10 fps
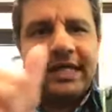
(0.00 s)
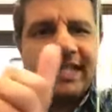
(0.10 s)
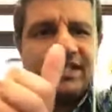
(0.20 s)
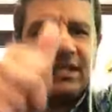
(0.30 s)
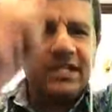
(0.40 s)

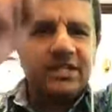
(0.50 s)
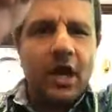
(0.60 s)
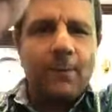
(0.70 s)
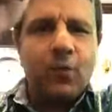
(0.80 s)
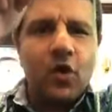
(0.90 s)
tension is
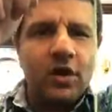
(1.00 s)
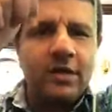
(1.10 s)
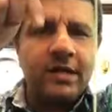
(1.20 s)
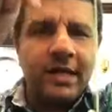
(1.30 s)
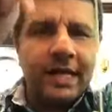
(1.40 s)

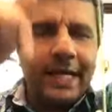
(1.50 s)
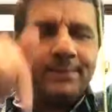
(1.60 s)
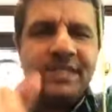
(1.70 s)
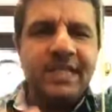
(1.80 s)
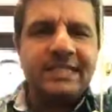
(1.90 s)
upward,
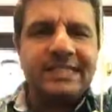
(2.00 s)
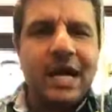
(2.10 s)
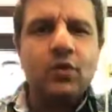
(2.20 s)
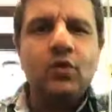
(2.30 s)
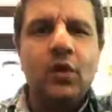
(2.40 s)
mg is
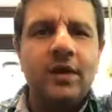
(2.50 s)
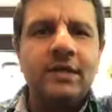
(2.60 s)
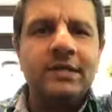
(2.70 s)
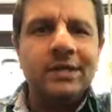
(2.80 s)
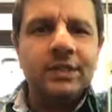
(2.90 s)
downward.